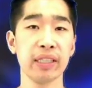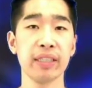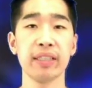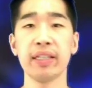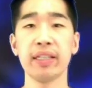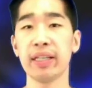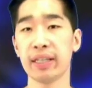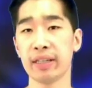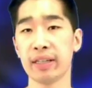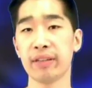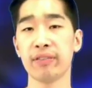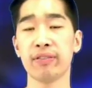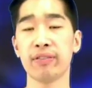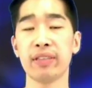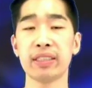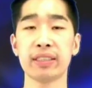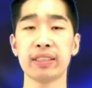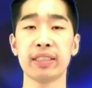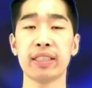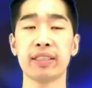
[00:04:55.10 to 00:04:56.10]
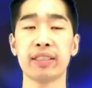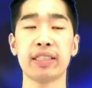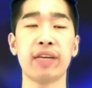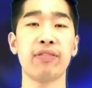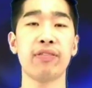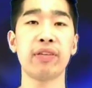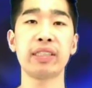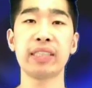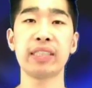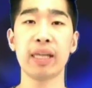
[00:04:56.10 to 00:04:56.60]
Let's say,
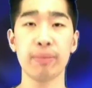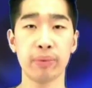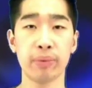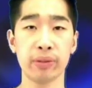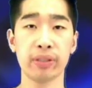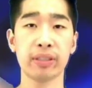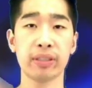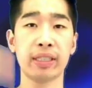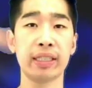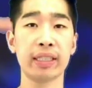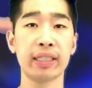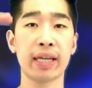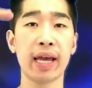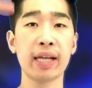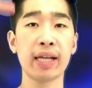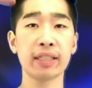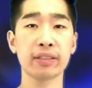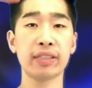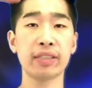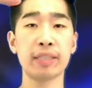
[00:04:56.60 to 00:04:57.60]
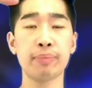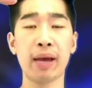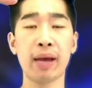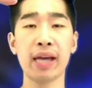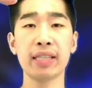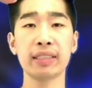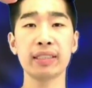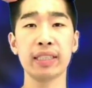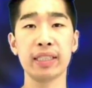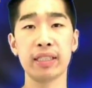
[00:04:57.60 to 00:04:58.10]
for example, you're at your categories
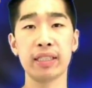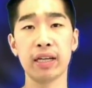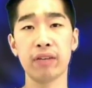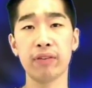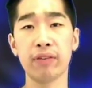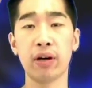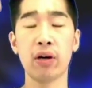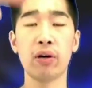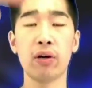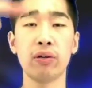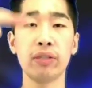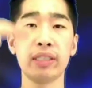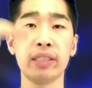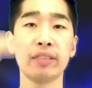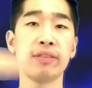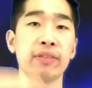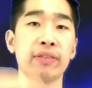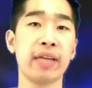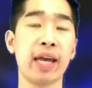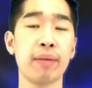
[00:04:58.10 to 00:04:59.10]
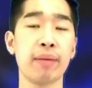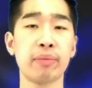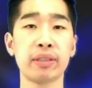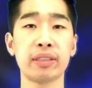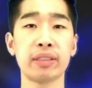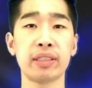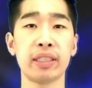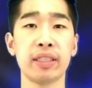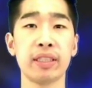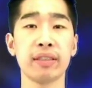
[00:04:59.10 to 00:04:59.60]
page and you have a whole list of
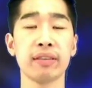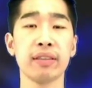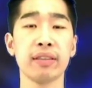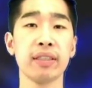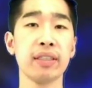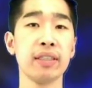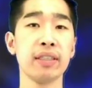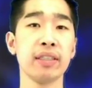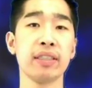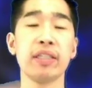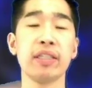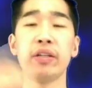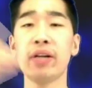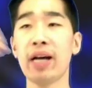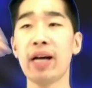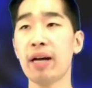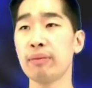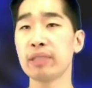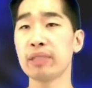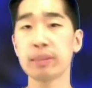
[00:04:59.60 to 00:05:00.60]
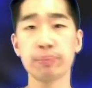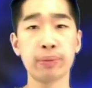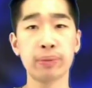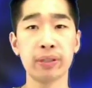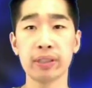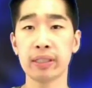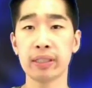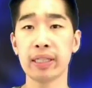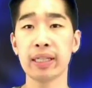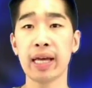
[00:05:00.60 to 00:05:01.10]
cameras there. No harm, just
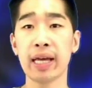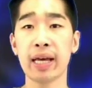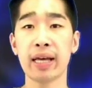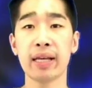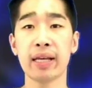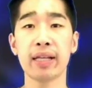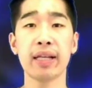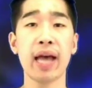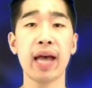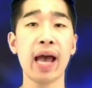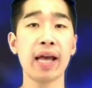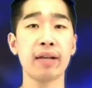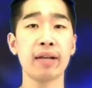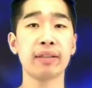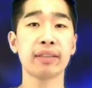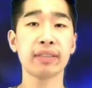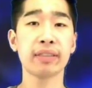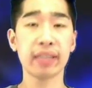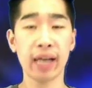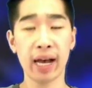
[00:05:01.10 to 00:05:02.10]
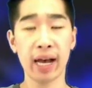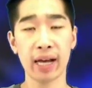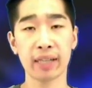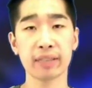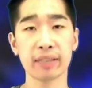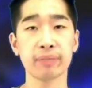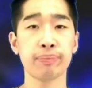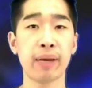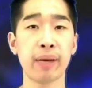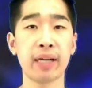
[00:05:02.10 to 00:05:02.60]
put a add cart
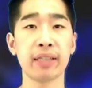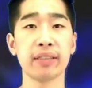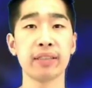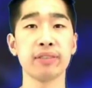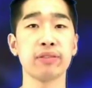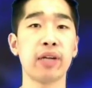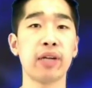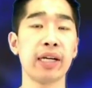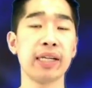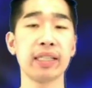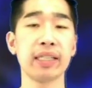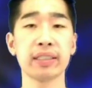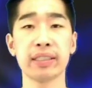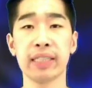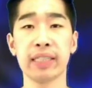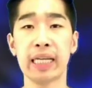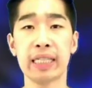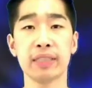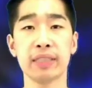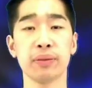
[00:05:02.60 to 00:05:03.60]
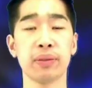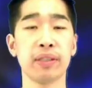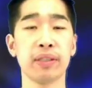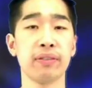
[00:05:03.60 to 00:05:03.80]
button right next to each one of